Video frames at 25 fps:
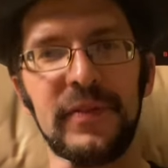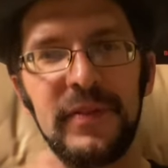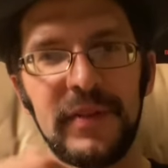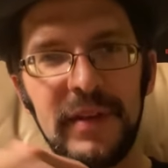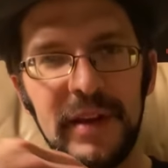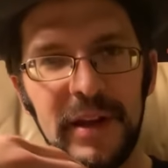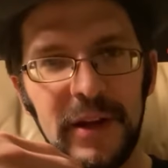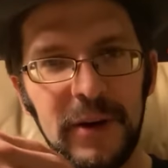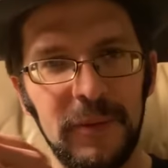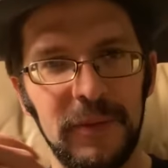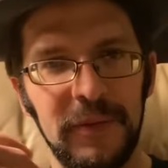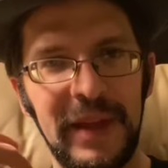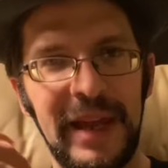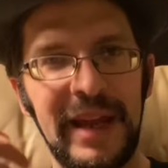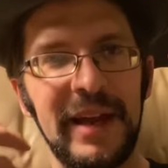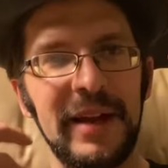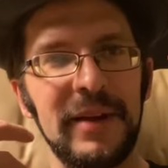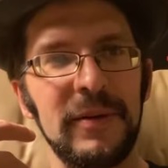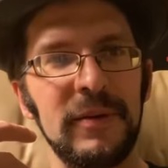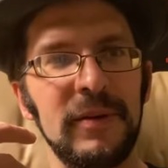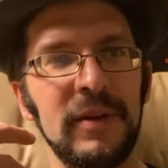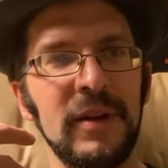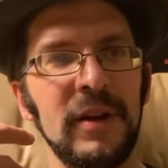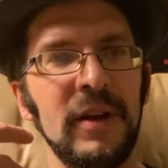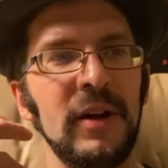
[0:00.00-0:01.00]
they
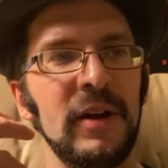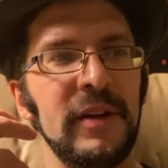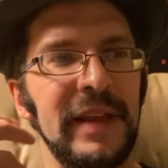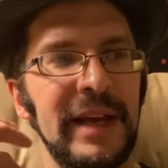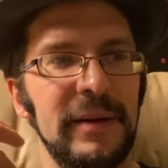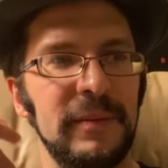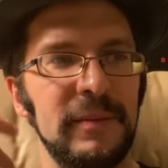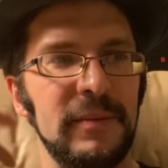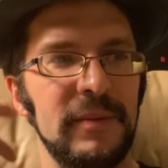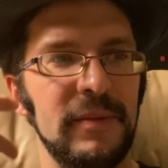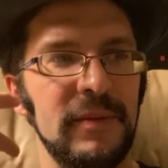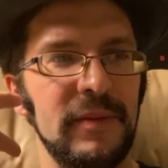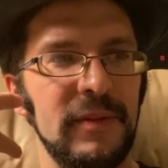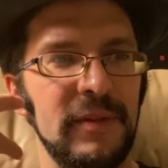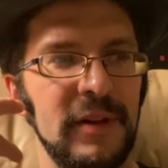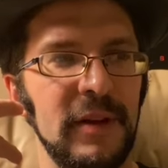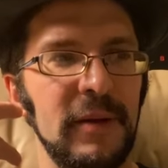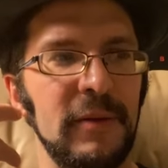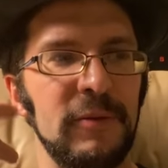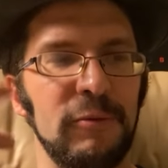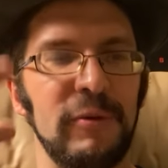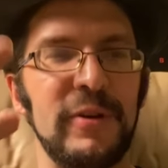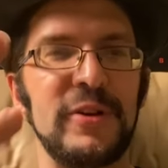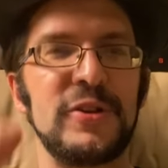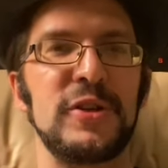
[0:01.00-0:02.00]
had, that the
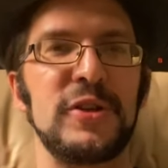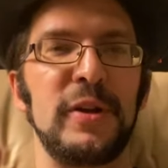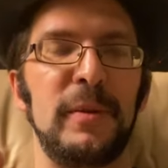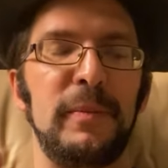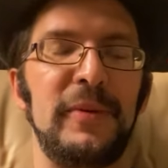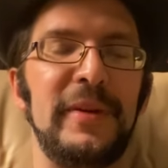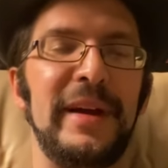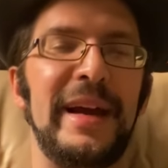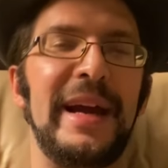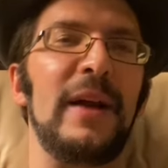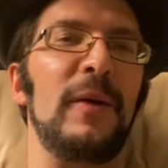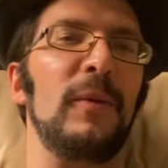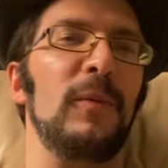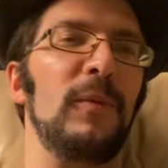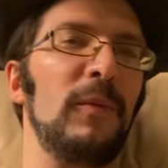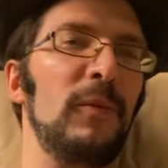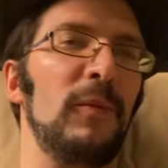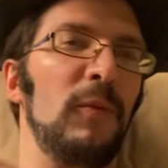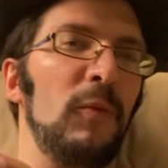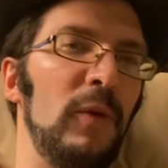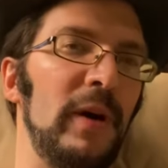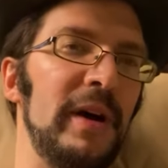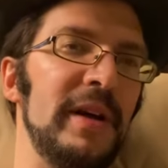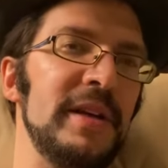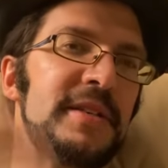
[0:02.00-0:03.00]
original plan
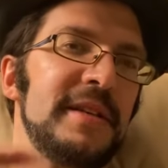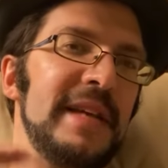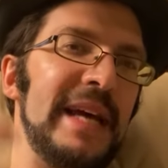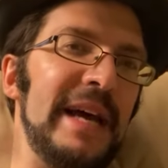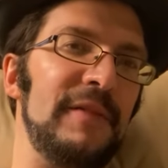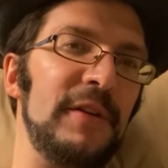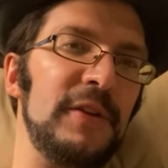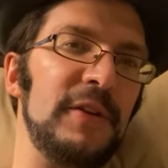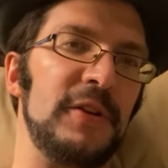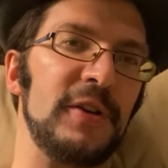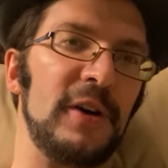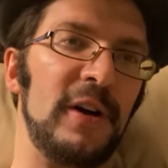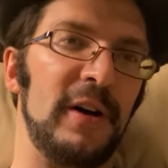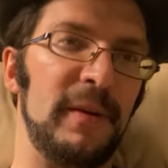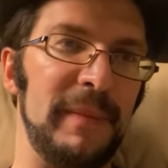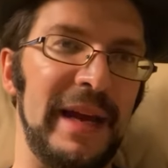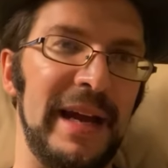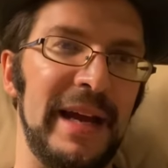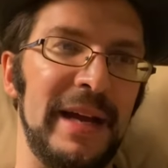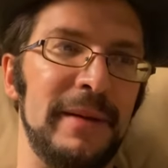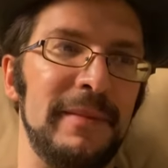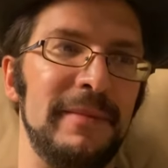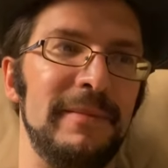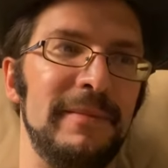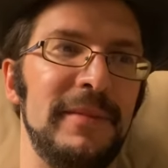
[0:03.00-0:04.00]
was to have a
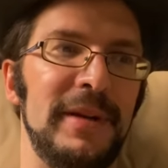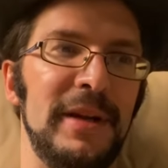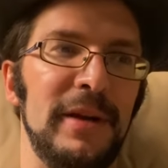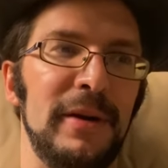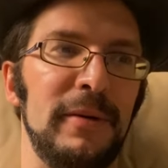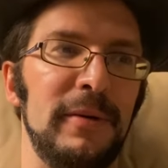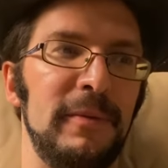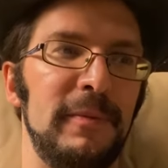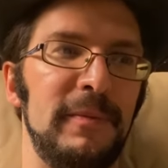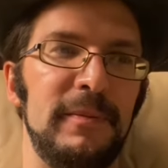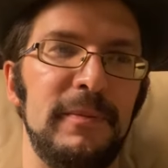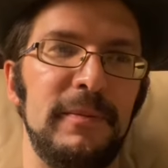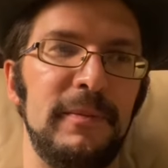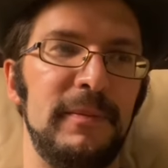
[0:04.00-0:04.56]
Dollman,